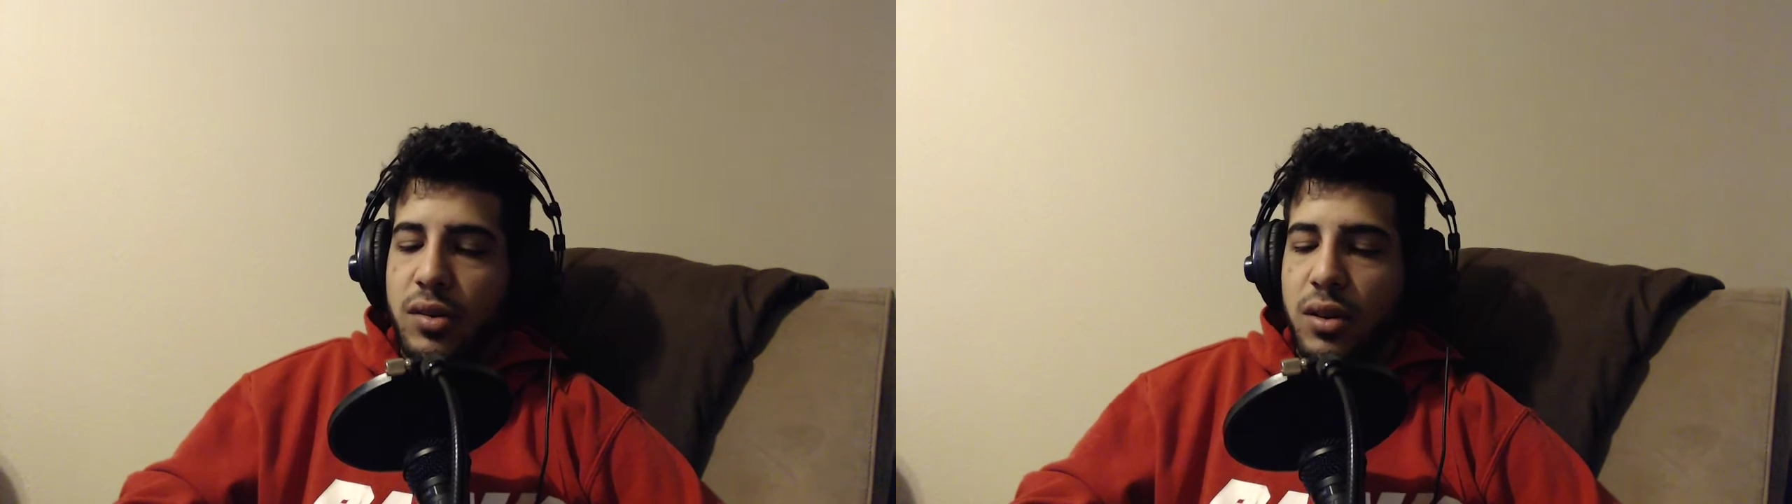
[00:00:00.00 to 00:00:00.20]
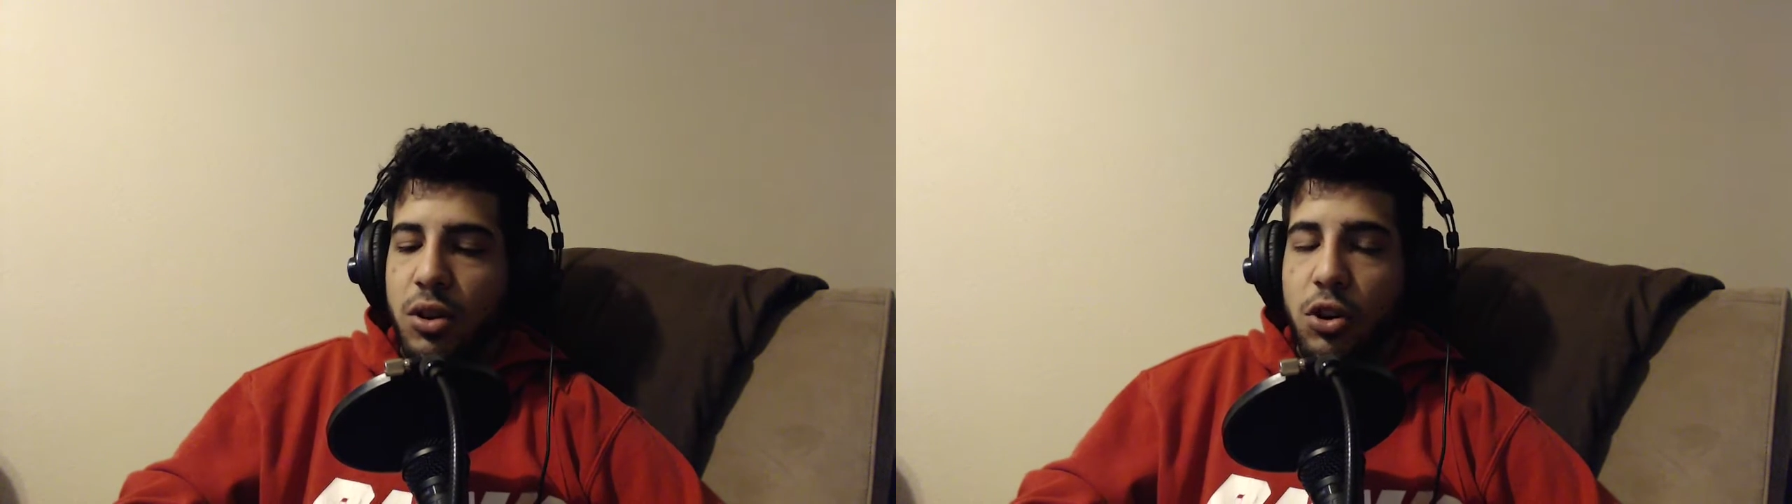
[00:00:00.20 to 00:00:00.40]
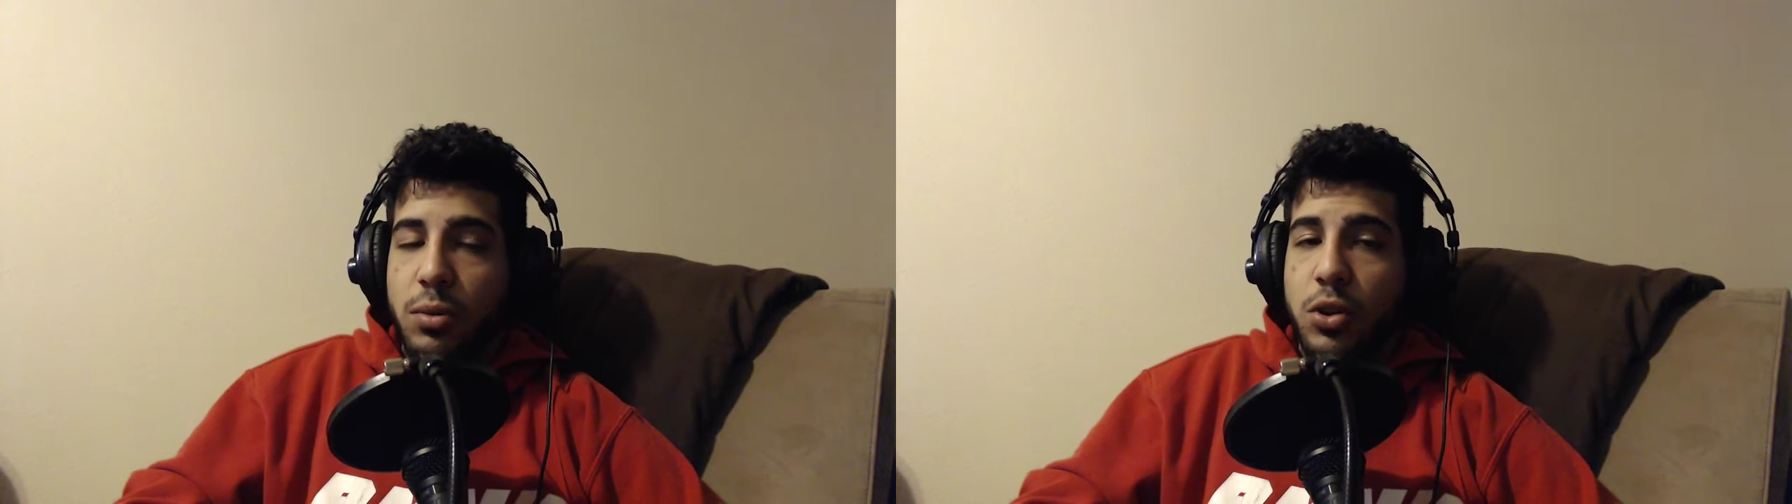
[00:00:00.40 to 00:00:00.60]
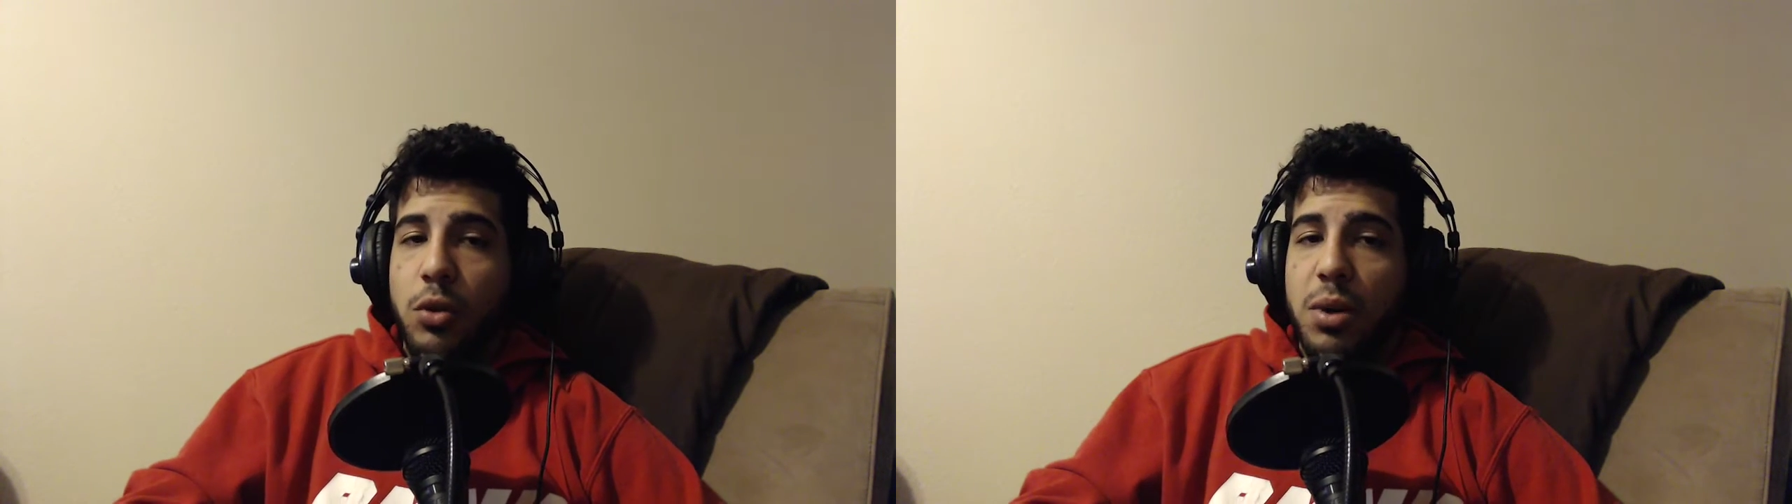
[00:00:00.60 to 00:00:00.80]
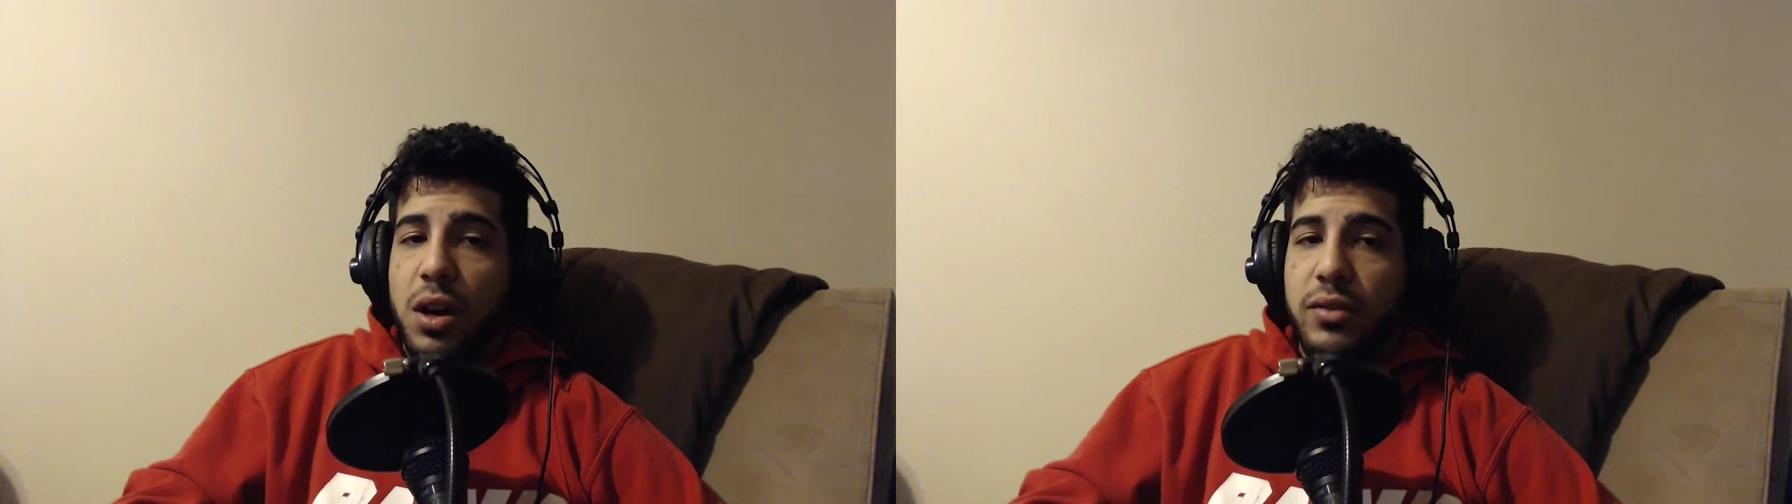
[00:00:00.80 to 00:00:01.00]
and Artem
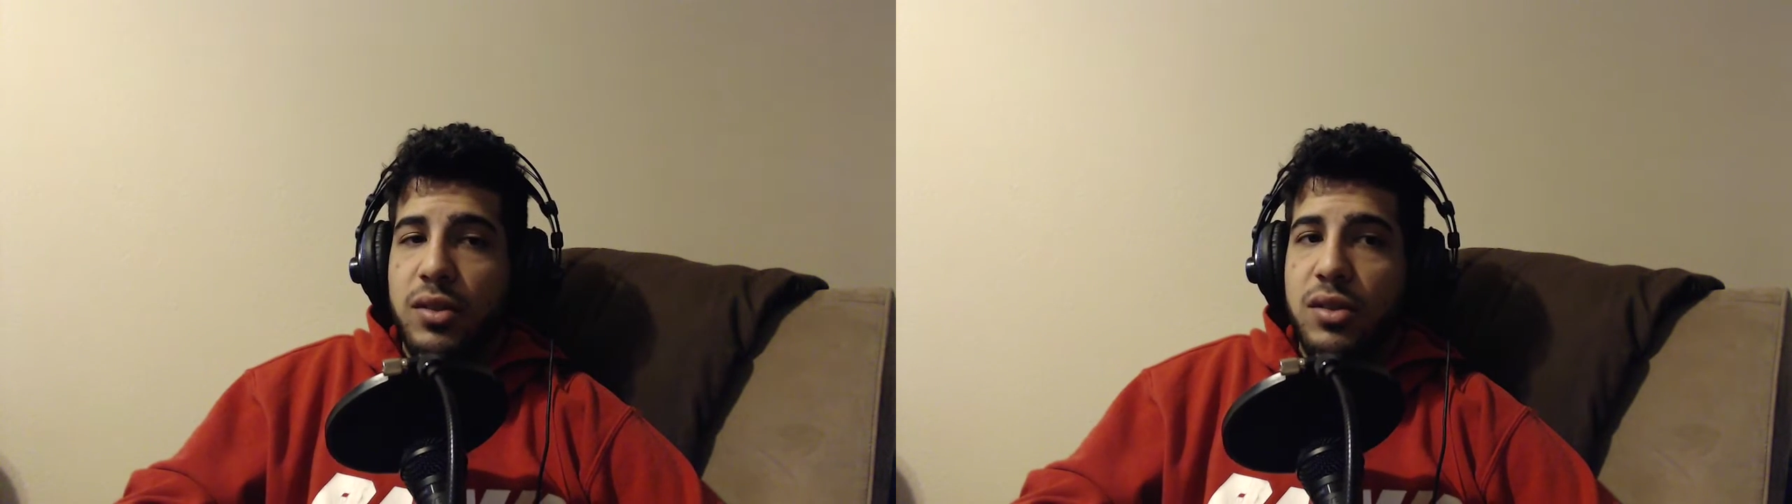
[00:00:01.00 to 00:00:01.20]
Lobov's